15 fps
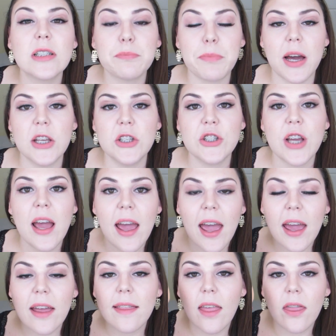Sponge,
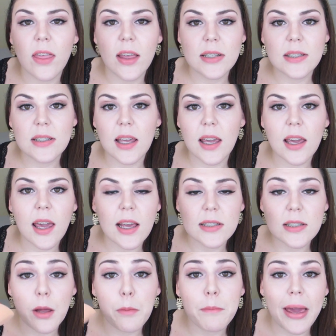and this thing
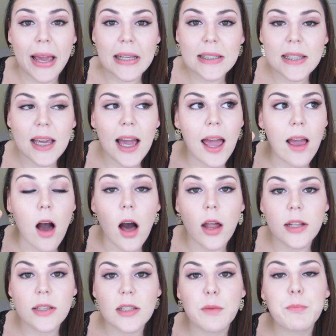is amazing. I
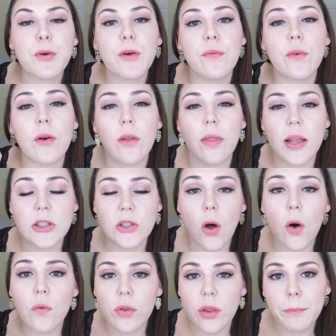honestly prefer this
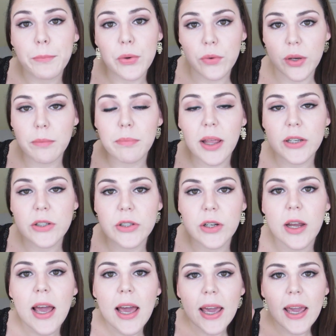over the Beauty
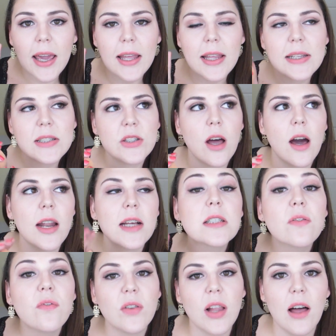Blender. It is not as
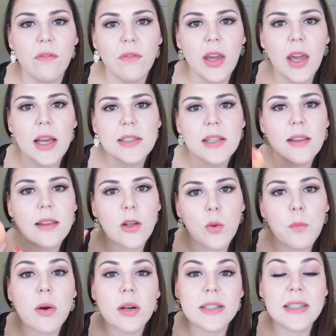fluffy, it's a little
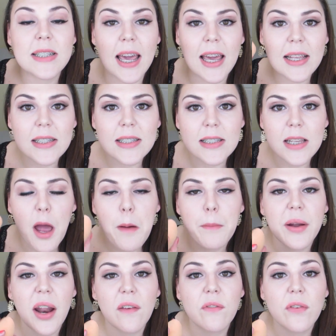more dense,
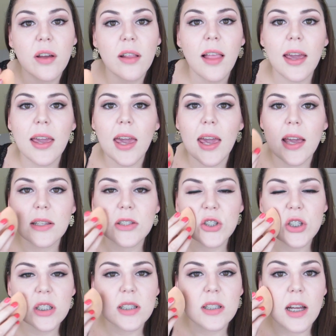but I feel like it
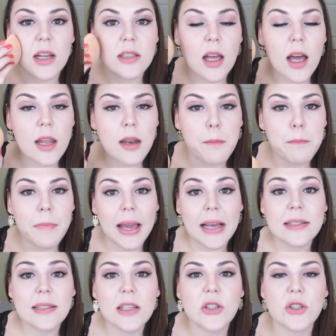just does an
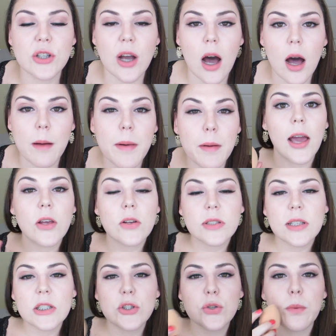amazing job. I use
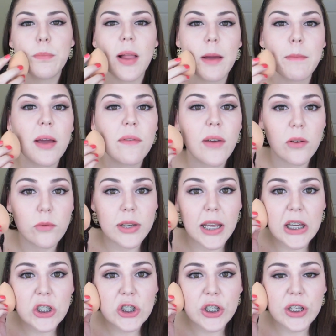this to apply my
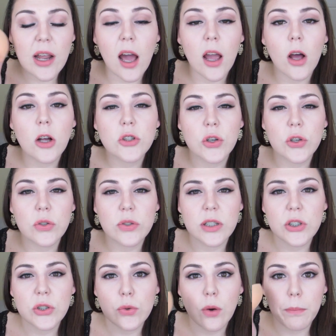foundation. I also use
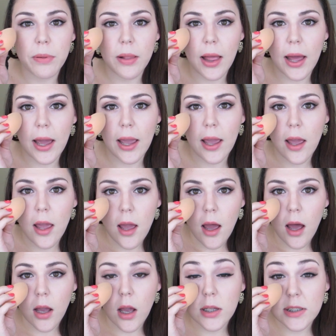it to apply
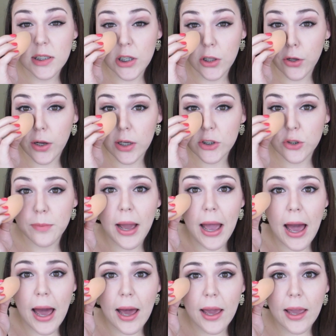concealer under my
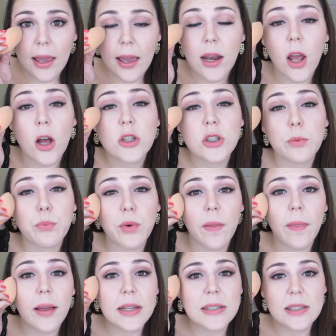eye, and I also bring
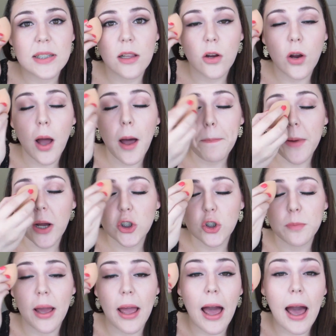the concealer up onto
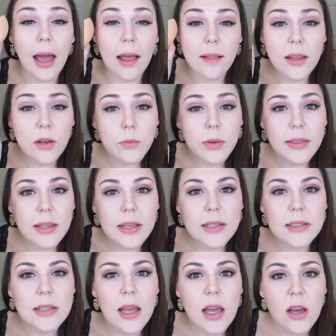my eyelid with
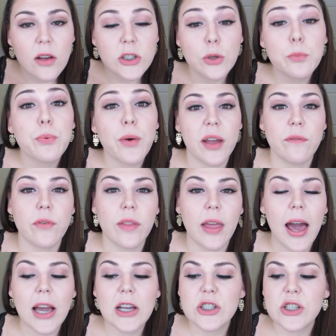this to prime for the
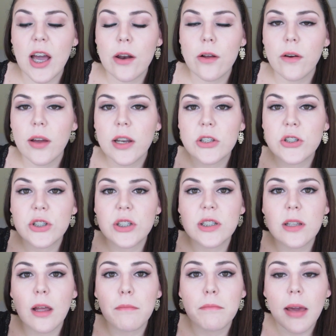eyeshadow, and it's just
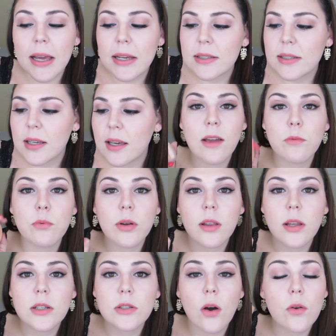amazing. I
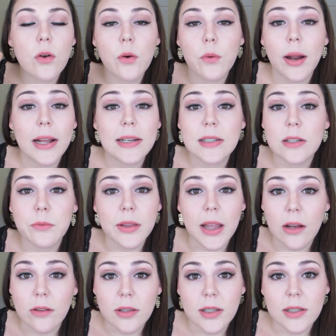really don't know what I did
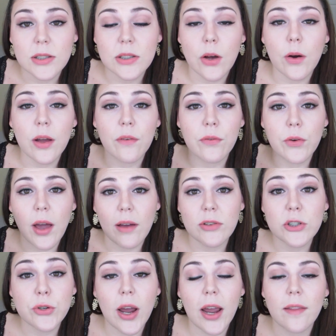without this. So if you
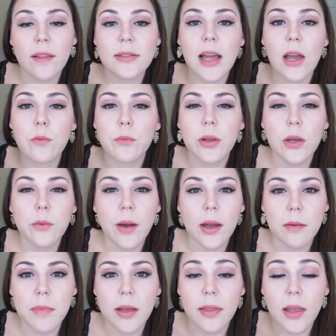haven't tried this, I really
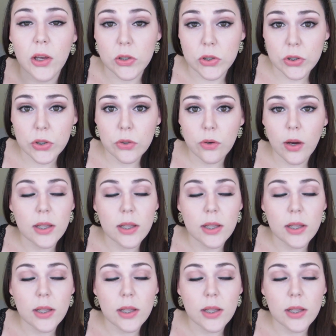recommend that you do.